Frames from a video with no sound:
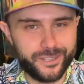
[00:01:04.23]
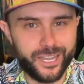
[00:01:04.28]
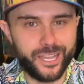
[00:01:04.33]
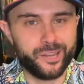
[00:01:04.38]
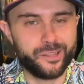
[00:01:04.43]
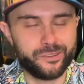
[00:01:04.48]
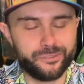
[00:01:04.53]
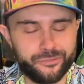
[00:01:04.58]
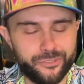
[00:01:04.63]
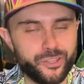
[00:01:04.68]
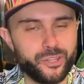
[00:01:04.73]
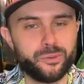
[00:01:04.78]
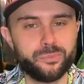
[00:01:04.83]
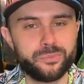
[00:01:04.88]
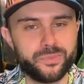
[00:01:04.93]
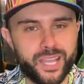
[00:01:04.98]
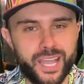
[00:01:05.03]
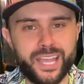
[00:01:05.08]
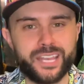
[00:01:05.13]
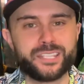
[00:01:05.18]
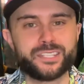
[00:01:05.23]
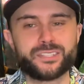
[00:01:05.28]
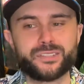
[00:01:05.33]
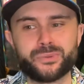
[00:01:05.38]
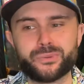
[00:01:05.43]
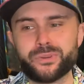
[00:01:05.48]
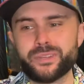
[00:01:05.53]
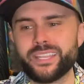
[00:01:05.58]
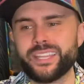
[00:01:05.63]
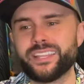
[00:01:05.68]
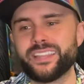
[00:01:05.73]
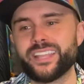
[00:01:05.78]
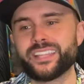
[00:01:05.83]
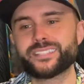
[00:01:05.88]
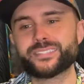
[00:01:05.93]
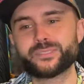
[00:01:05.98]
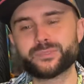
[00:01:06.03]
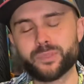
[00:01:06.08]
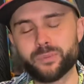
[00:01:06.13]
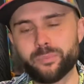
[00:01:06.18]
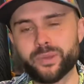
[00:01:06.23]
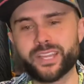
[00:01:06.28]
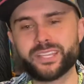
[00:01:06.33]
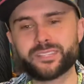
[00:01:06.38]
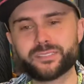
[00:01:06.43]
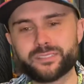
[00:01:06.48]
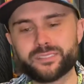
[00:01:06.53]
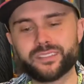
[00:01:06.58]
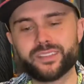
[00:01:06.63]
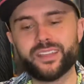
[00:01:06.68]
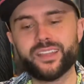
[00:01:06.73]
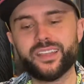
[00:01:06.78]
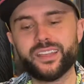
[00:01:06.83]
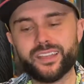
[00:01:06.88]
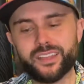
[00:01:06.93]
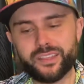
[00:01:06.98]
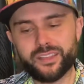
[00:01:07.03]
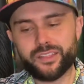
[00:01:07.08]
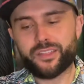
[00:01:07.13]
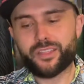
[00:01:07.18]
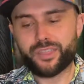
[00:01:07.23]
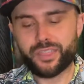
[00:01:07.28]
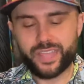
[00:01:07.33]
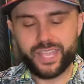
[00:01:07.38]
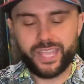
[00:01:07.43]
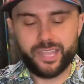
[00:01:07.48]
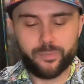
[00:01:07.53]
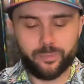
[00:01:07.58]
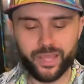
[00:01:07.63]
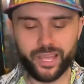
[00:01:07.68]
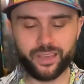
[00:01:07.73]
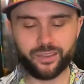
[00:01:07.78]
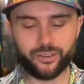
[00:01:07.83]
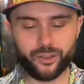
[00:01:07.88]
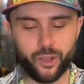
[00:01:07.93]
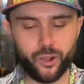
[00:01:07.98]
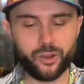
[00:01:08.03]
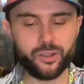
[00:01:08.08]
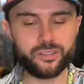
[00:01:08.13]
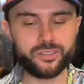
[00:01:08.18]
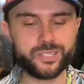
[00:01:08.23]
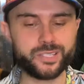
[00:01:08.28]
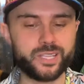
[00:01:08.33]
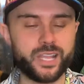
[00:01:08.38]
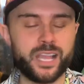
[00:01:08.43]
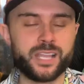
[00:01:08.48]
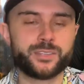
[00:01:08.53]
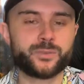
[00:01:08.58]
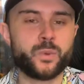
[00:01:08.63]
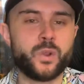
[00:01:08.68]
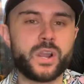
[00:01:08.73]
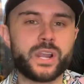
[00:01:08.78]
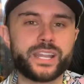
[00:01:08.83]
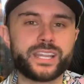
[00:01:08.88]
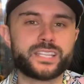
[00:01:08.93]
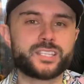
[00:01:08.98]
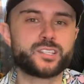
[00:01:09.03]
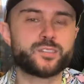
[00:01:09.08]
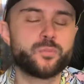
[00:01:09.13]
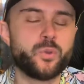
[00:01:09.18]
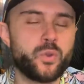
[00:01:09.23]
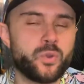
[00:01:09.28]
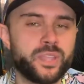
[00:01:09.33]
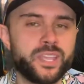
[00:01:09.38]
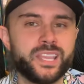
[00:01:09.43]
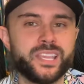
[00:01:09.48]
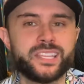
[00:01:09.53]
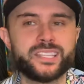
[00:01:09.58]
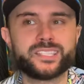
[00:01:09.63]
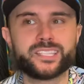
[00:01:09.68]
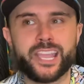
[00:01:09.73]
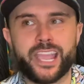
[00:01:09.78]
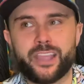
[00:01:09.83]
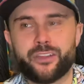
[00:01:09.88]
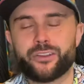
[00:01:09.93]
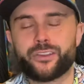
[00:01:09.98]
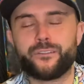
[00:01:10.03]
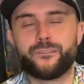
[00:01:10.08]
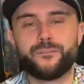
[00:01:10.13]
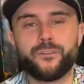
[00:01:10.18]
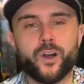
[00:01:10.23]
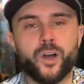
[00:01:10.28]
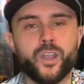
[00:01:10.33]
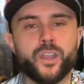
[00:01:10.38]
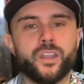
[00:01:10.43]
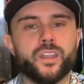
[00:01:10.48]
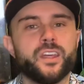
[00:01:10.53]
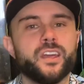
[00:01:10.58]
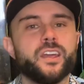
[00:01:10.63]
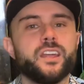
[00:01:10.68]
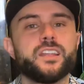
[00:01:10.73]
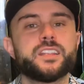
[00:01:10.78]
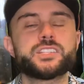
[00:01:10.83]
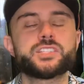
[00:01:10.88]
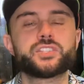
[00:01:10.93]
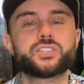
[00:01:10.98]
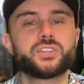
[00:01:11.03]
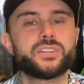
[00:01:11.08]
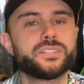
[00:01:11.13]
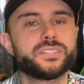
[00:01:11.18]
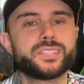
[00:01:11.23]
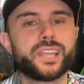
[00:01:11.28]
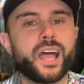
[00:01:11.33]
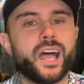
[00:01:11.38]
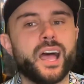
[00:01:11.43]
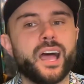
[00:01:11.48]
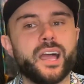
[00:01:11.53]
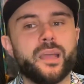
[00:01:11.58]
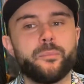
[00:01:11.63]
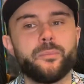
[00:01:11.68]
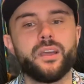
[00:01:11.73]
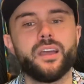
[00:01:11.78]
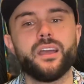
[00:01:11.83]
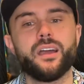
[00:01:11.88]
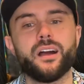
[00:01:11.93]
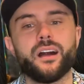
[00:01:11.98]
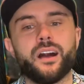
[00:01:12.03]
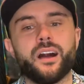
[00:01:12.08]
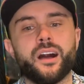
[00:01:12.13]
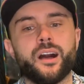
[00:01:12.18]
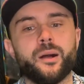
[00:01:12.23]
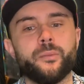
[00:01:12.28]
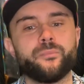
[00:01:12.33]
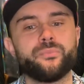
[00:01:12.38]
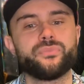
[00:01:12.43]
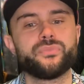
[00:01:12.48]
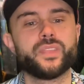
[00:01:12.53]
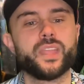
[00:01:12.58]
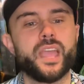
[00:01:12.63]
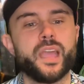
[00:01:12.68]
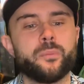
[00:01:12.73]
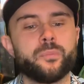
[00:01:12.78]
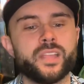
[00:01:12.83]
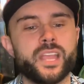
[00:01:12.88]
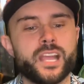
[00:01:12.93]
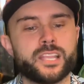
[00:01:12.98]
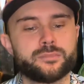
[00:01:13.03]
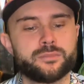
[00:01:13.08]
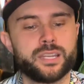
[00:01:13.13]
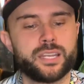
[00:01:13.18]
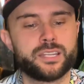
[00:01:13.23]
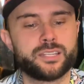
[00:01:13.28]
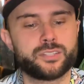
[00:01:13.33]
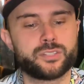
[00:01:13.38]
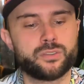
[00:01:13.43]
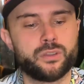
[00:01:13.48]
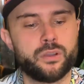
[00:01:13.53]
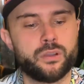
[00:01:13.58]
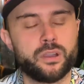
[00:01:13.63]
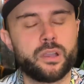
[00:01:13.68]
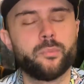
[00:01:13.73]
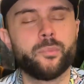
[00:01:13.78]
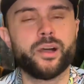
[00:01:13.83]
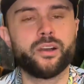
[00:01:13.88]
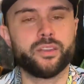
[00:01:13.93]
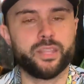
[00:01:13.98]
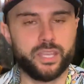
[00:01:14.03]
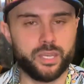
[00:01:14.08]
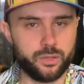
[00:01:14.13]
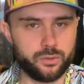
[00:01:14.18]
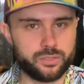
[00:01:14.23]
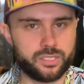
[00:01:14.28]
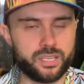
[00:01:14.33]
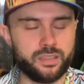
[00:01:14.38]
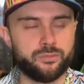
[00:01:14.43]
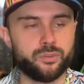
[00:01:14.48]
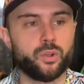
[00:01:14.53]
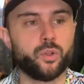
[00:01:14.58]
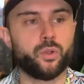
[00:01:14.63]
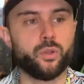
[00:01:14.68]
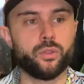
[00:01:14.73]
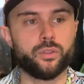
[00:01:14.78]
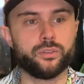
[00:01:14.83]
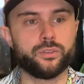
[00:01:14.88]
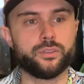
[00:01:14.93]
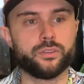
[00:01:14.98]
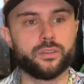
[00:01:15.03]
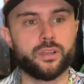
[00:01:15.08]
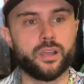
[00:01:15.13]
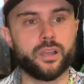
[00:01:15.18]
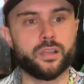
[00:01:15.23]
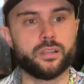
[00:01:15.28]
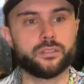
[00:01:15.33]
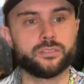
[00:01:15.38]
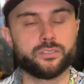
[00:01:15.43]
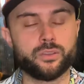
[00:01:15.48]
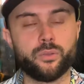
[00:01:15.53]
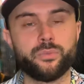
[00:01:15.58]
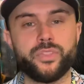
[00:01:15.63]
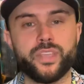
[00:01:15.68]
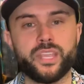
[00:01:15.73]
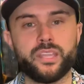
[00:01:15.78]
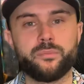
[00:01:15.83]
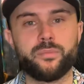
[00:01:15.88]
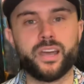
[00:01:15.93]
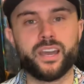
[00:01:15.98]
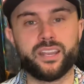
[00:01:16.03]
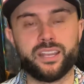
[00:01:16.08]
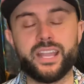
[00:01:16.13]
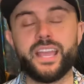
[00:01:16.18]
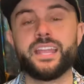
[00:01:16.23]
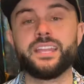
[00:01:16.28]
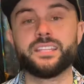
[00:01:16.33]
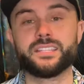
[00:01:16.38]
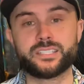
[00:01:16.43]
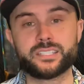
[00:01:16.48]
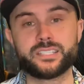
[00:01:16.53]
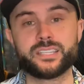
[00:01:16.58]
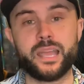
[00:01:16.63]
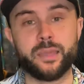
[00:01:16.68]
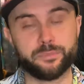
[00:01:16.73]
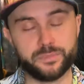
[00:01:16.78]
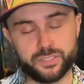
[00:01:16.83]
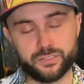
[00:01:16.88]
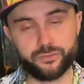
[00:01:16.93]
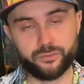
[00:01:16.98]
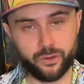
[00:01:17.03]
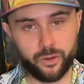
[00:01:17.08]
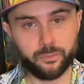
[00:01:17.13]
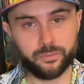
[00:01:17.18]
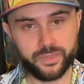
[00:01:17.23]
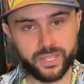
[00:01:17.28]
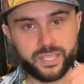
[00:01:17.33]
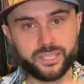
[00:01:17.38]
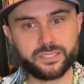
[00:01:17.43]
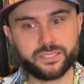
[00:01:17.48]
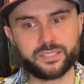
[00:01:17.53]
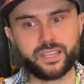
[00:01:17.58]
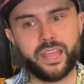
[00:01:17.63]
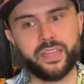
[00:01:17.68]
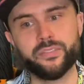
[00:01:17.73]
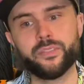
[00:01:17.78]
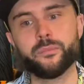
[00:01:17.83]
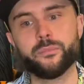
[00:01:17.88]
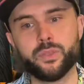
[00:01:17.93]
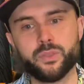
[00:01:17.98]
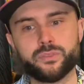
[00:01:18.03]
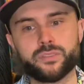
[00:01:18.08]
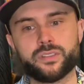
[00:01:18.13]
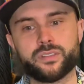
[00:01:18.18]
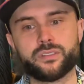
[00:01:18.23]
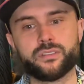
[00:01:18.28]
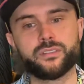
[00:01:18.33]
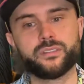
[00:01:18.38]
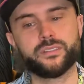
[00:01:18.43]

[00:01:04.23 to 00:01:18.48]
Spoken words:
of film, kind of story, and that's the best thing about R.L. Stein's work. It's spooky, scary, fun, it's a good time. Emily Osment had a song come out in 07 called Don't Think About It, and it stems from this, and the music